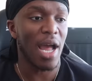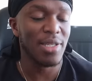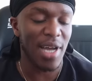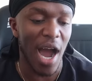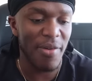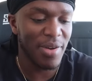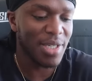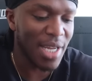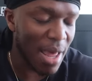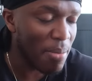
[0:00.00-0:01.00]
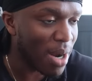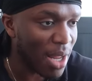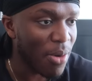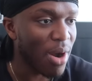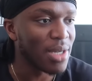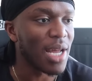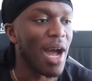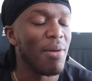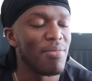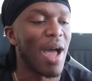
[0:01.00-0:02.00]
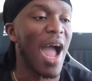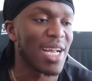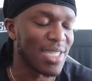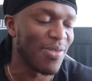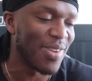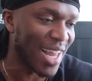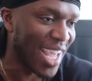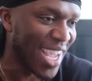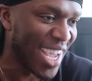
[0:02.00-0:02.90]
and dive into their money, whereas I'm actively